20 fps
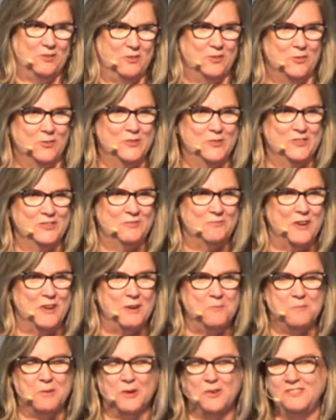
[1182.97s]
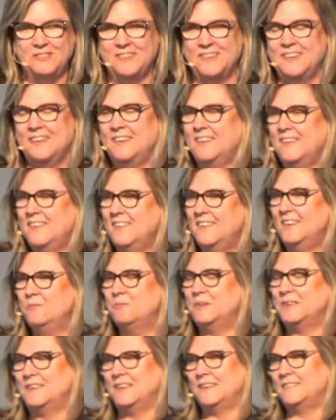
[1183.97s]
unicorns and rainbows,
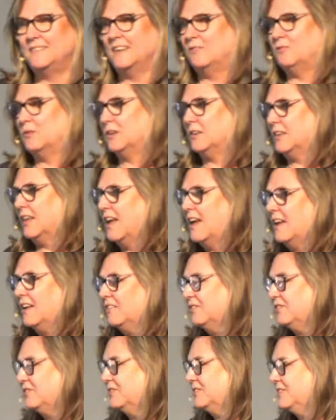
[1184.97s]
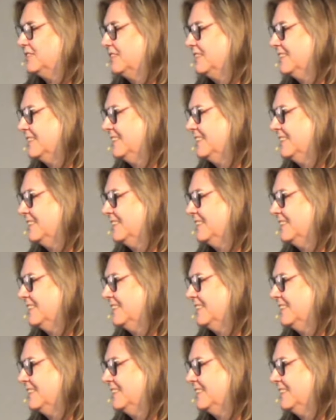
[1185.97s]
but that's not real life.